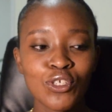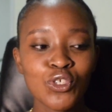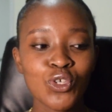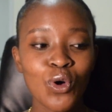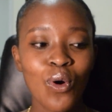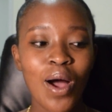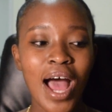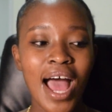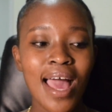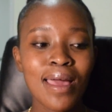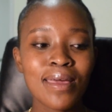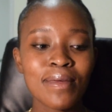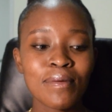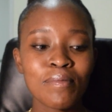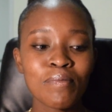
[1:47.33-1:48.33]
So
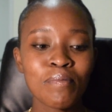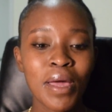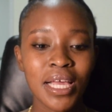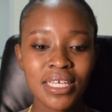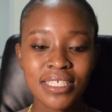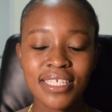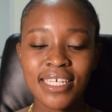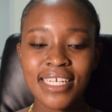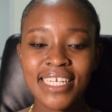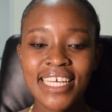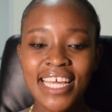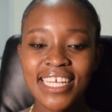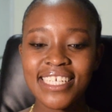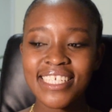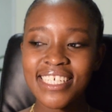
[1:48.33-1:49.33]
I
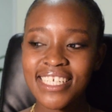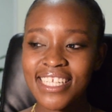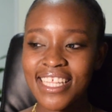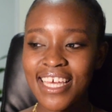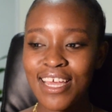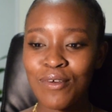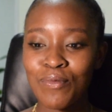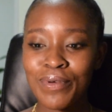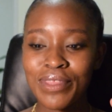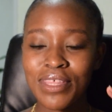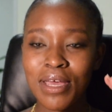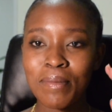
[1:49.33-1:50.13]
basically entered there with